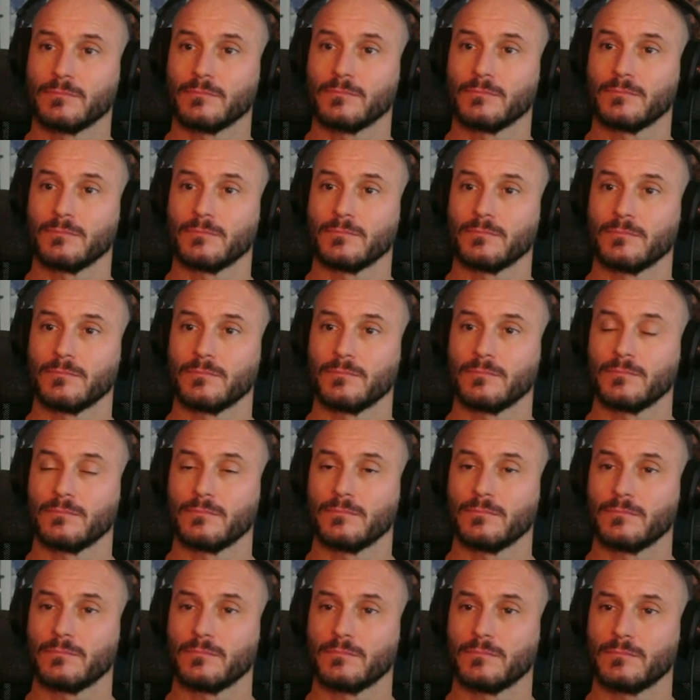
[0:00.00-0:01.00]

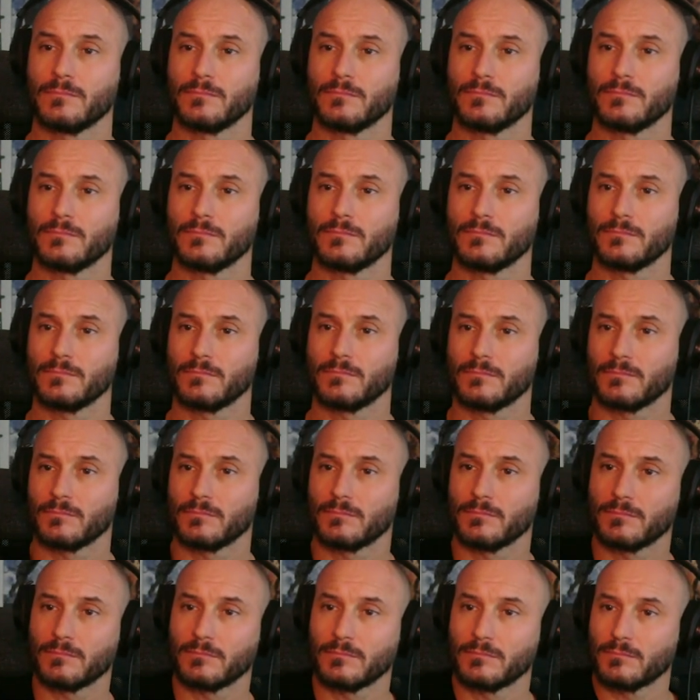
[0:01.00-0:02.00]

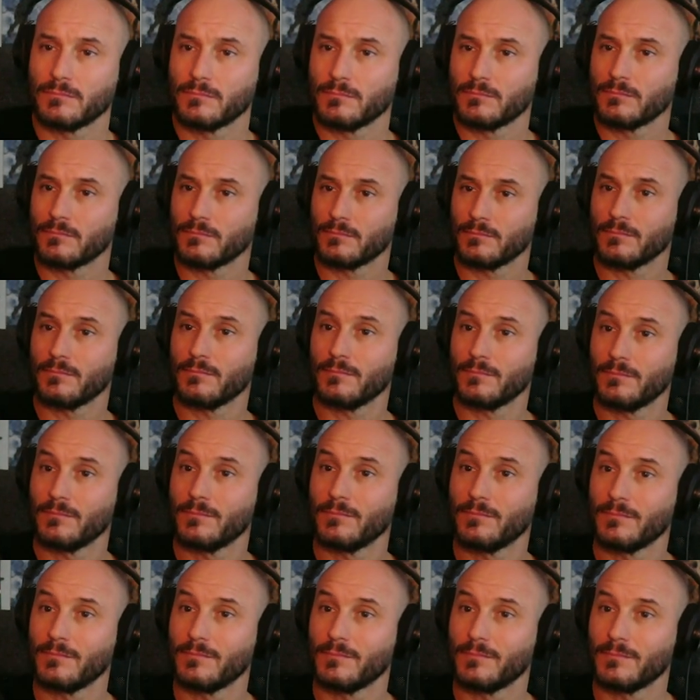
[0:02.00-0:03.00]

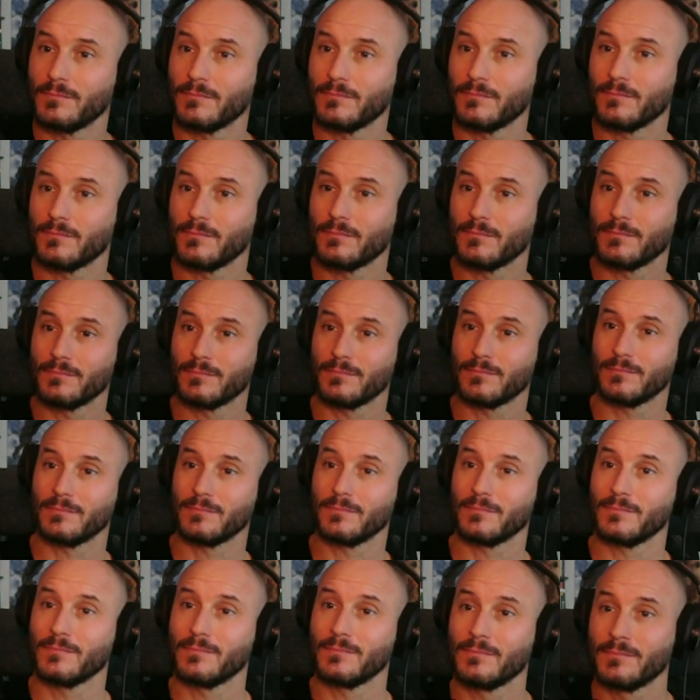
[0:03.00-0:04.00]

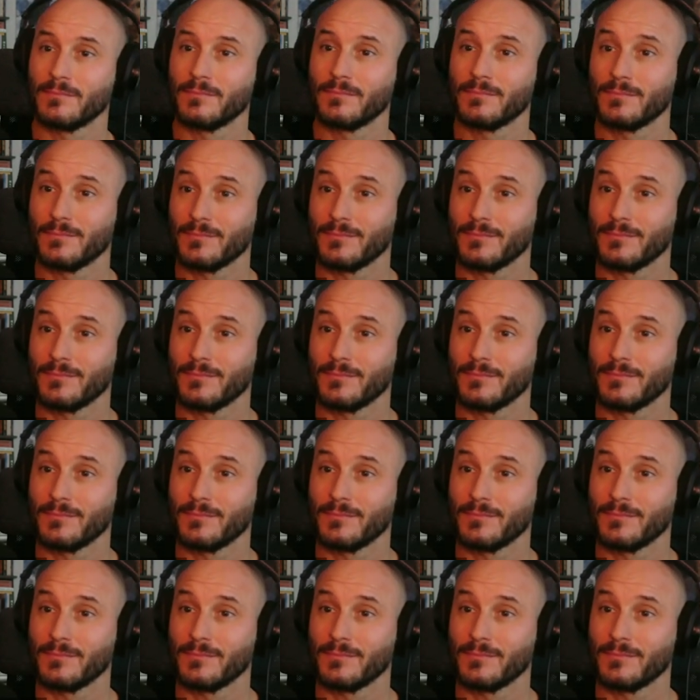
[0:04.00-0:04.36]
(not speaking)